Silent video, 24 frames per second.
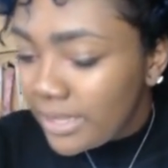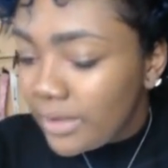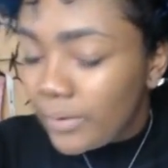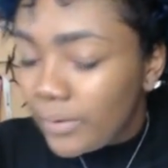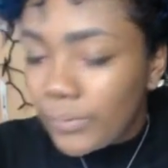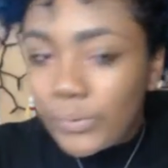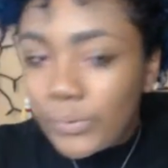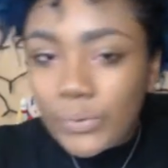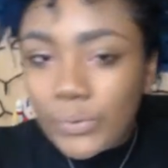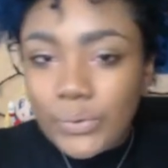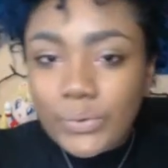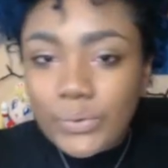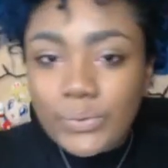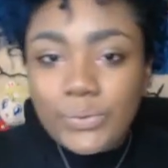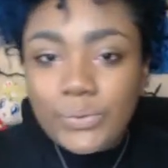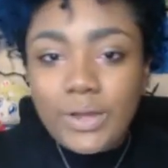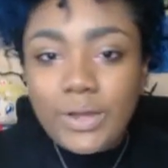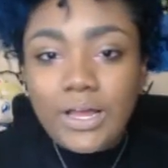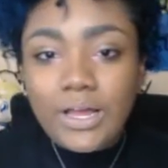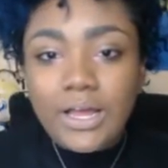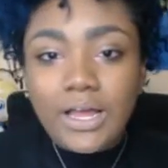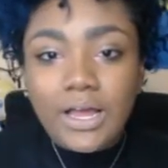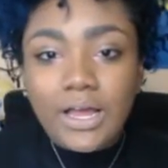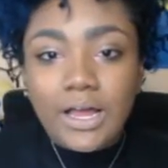Woohoo!
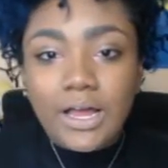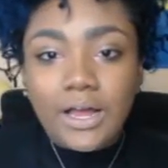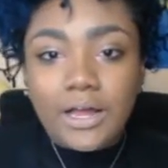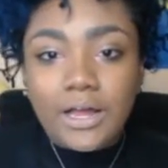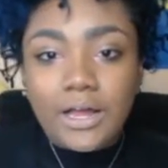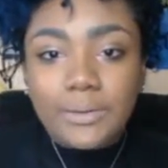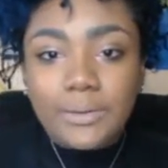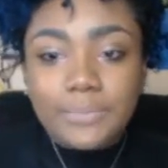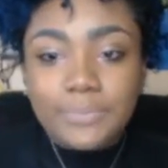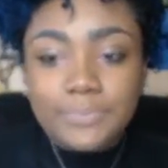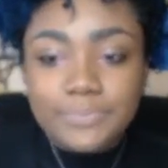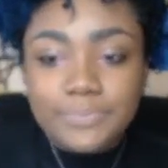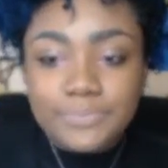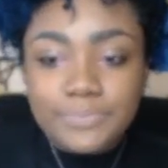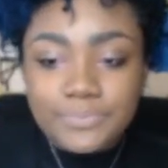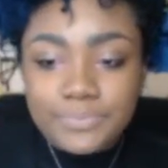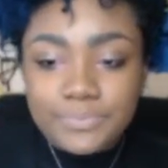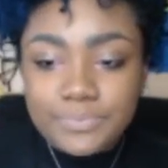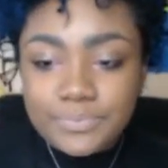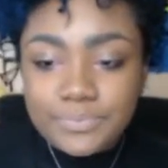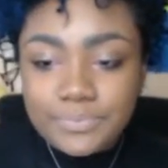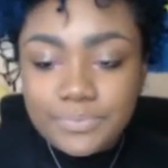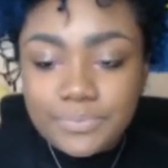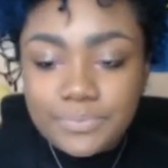
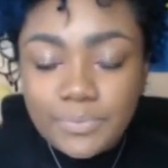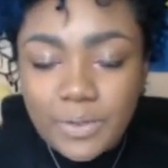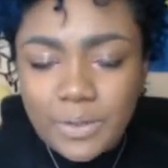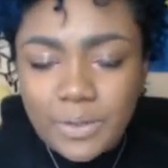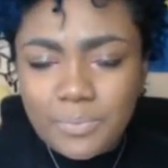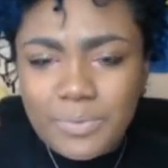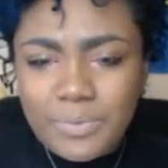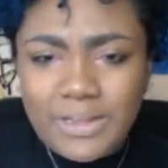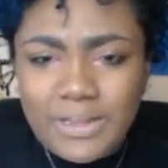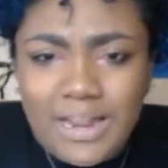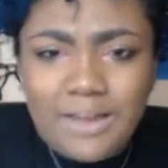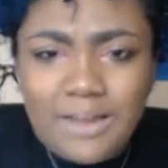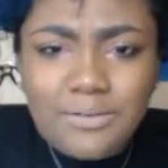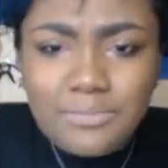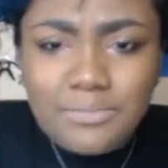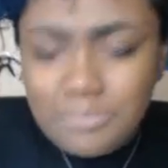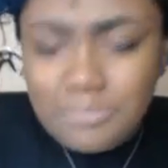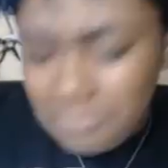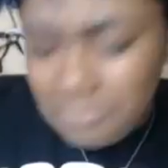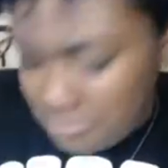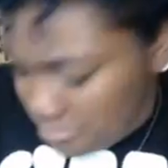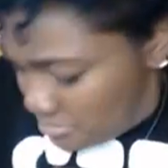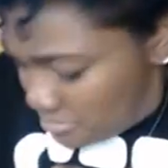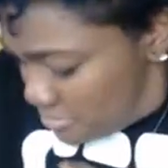But I don't
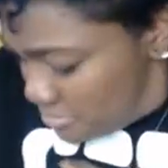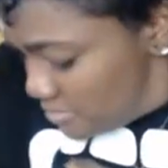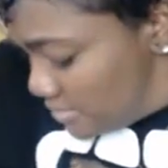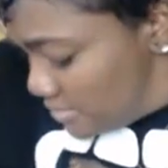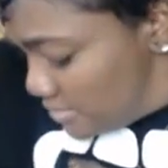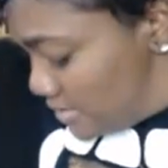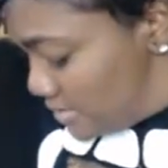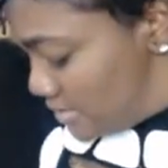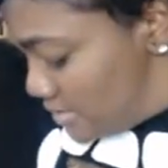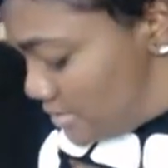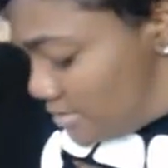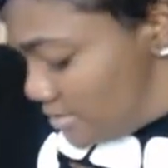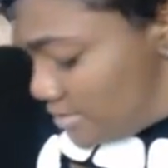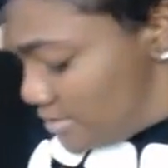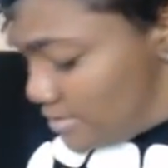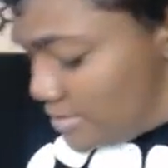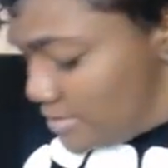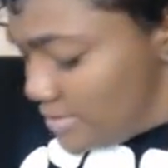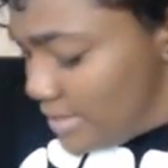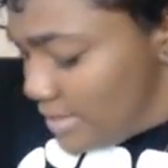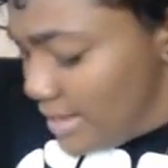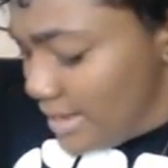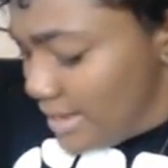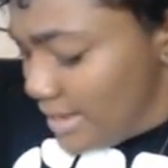
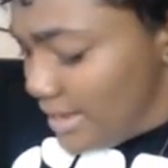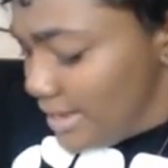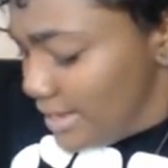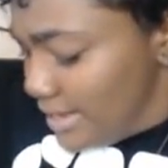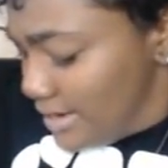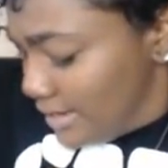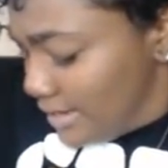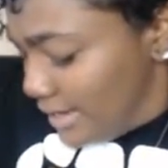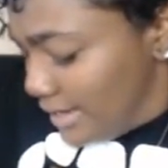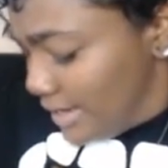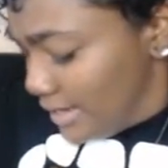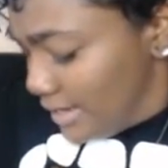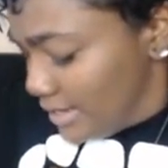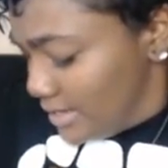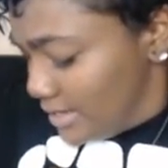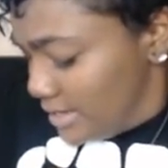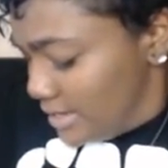think I can, like,